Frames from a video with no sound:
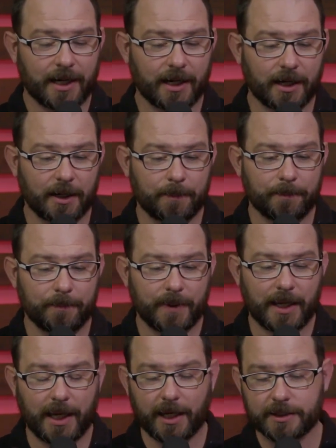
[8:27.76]
And
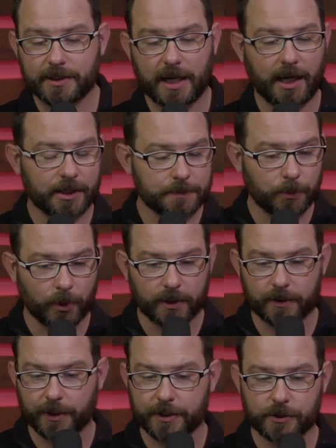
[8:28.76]
to Anna's point,
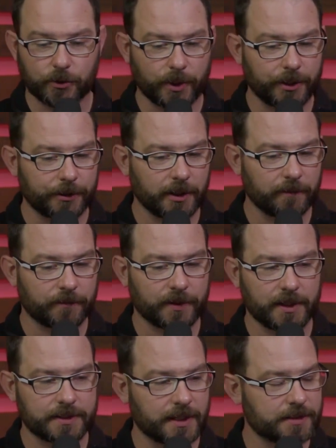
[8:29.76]
there is a greater need for
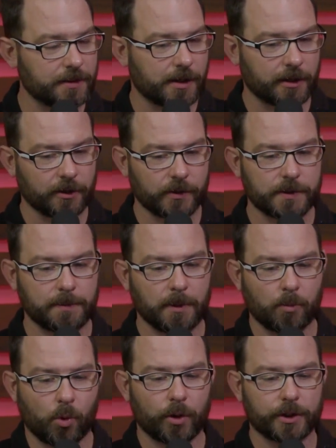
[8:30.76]
these as there are going to be
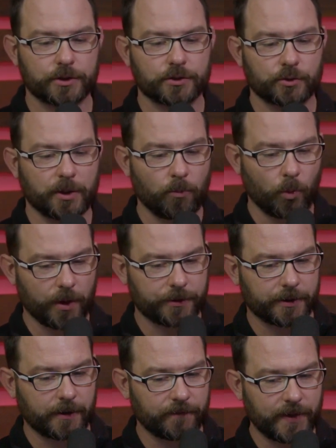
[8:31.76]
more extreme
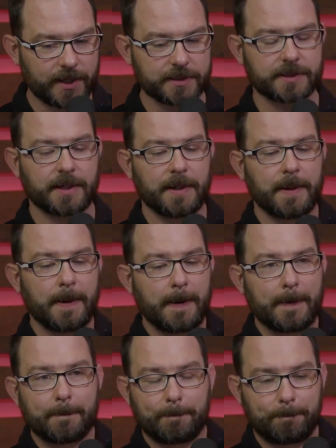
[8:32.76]
weather events.
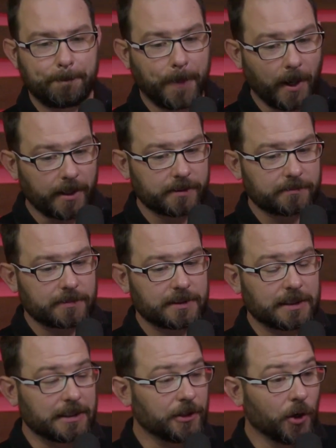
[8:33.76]
But,
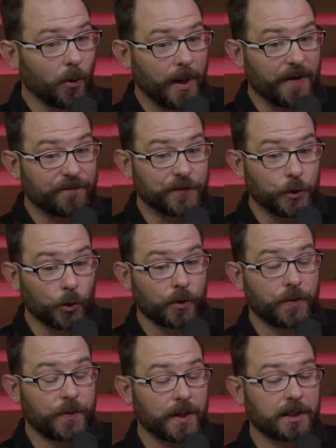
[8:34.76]
if you're
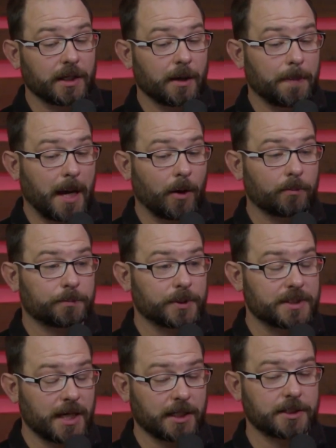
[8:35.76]
thinking about
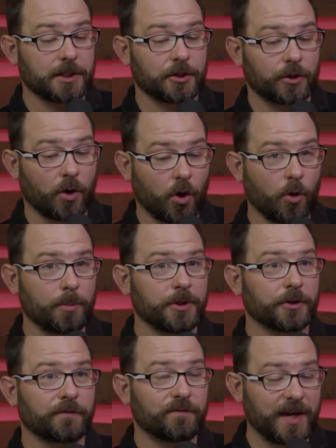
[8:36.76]
protecting your home and
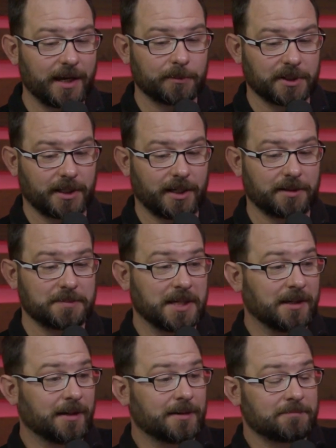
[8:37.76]
your family,
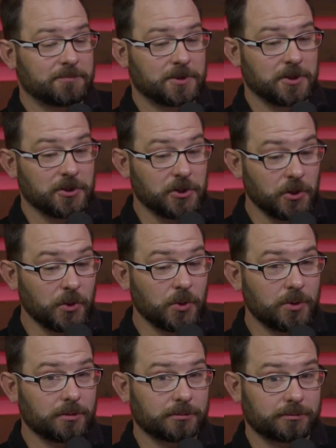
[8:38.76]
do
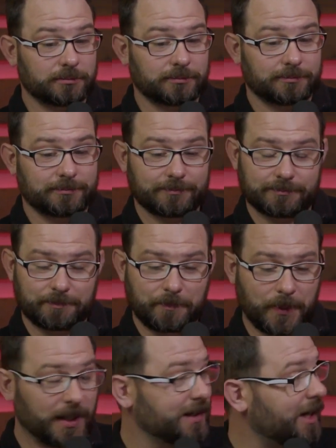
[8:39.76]
you
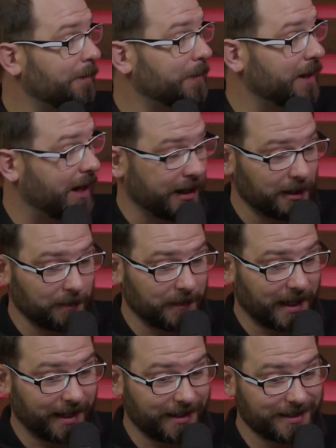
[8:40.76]
pick up an item
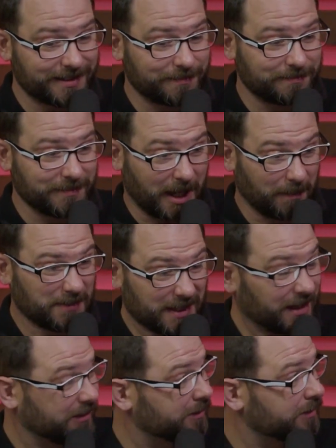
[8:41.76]
that is
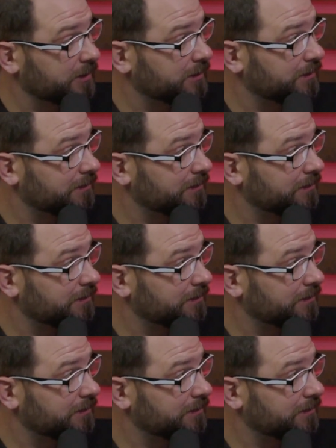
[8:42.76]
upcycled?